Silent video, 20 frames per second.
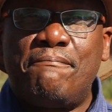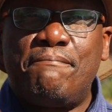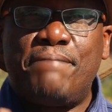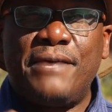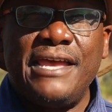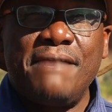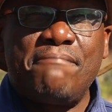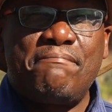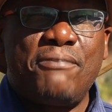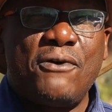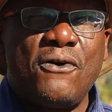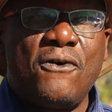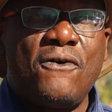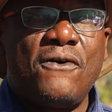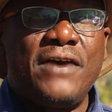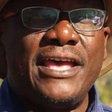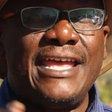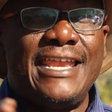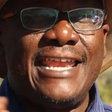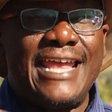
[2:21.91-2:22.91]

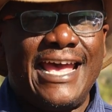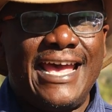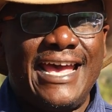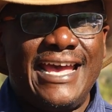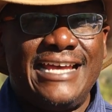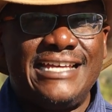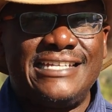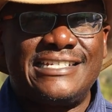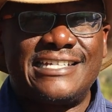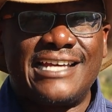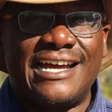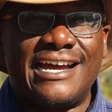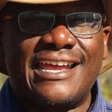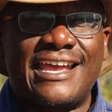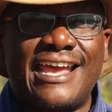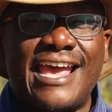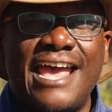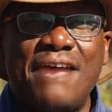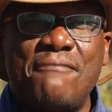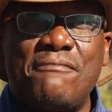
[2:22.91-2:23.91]
people in Asia
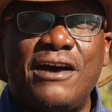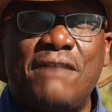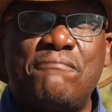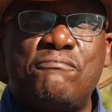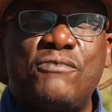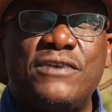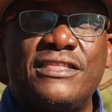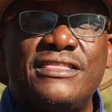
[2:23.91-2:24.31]
came up